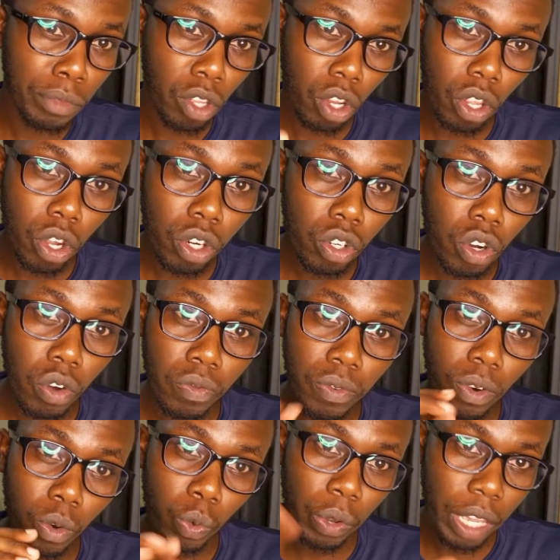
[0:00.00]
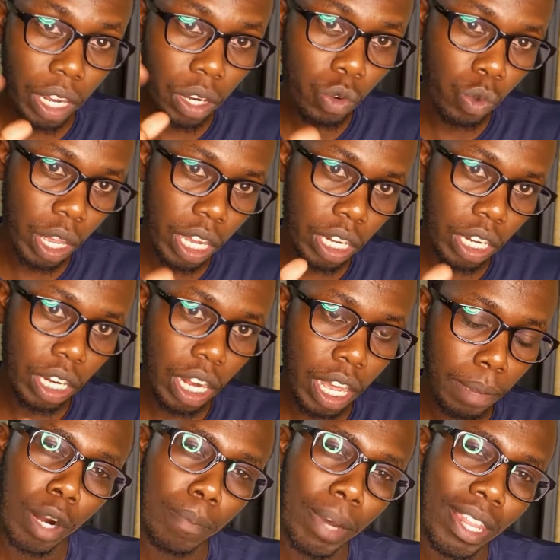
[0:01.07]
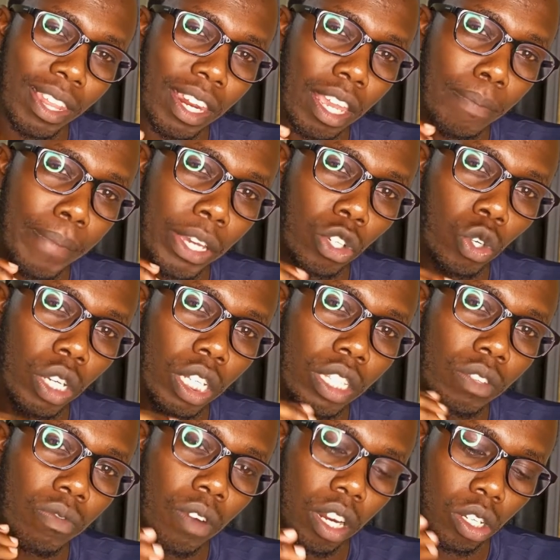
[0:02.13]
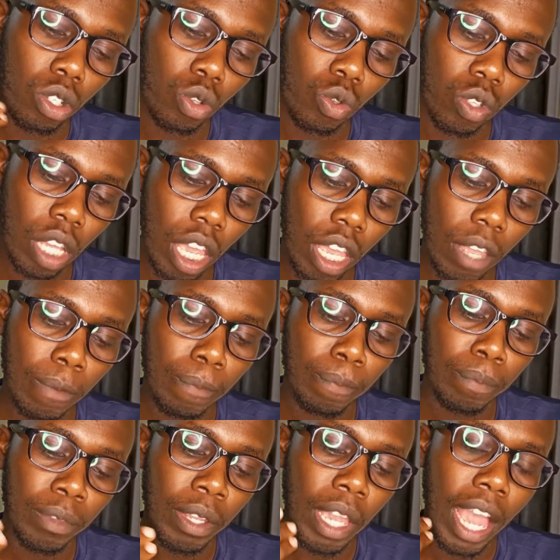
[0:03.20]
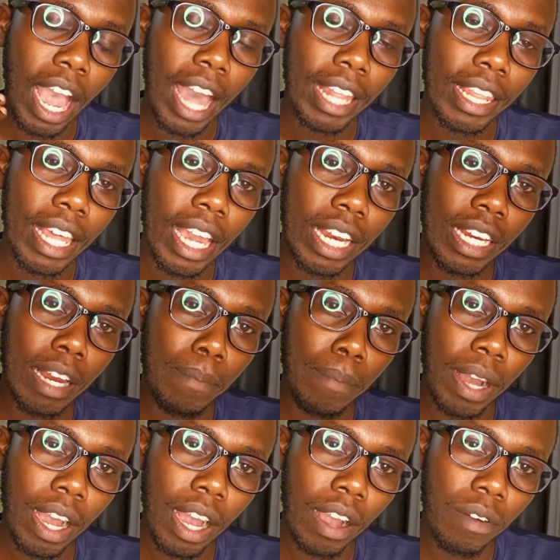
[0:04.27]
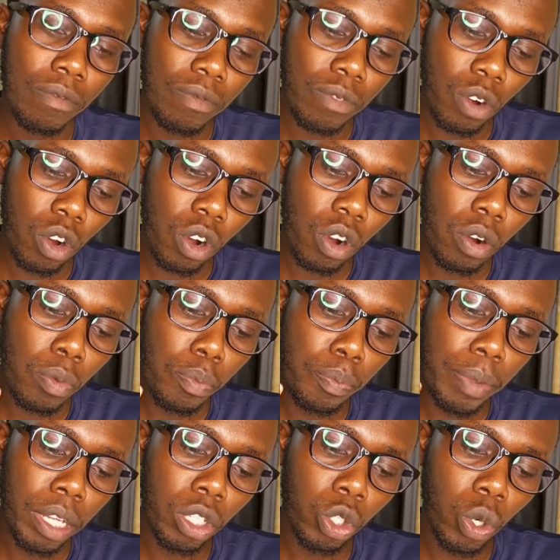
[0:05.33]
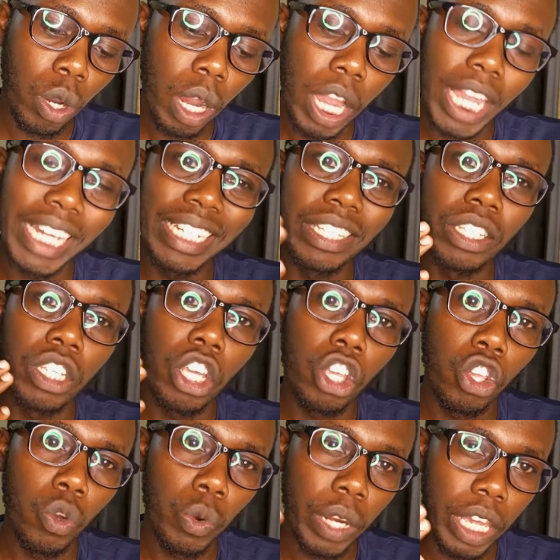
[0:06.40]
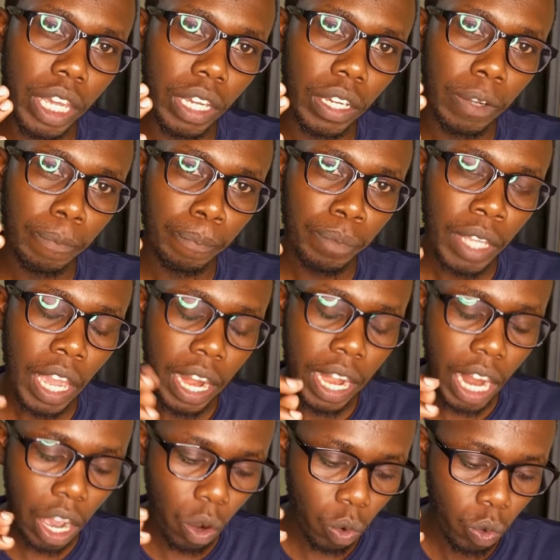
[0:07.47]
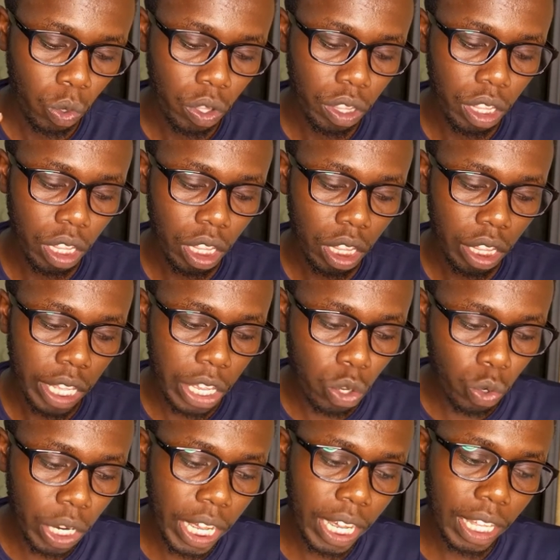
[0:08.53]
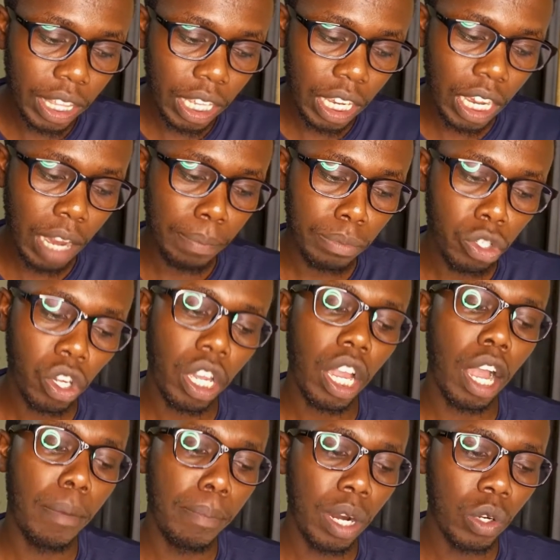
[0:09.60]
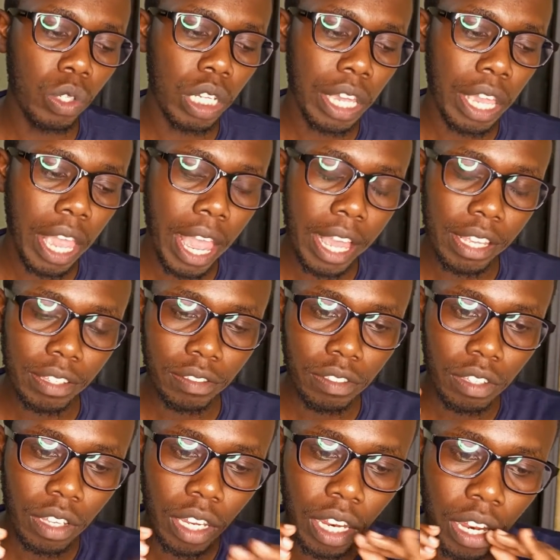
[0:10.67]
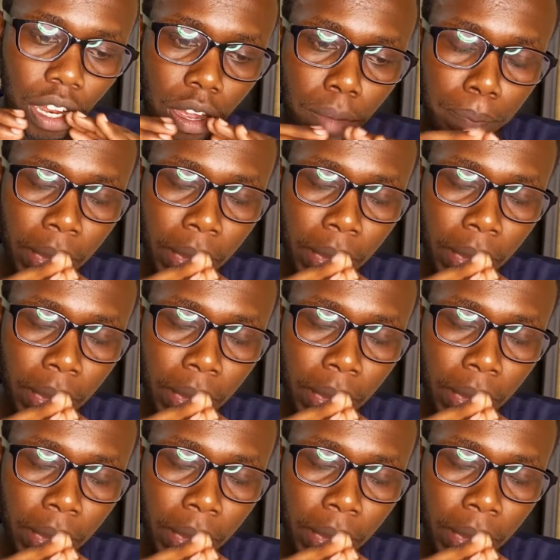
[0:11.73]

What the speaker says: Don't go for weird name. Number 3, make sure it's fun to say. And then number 4, make sure it's unique. Now, the unique thing I'm talking about here is pay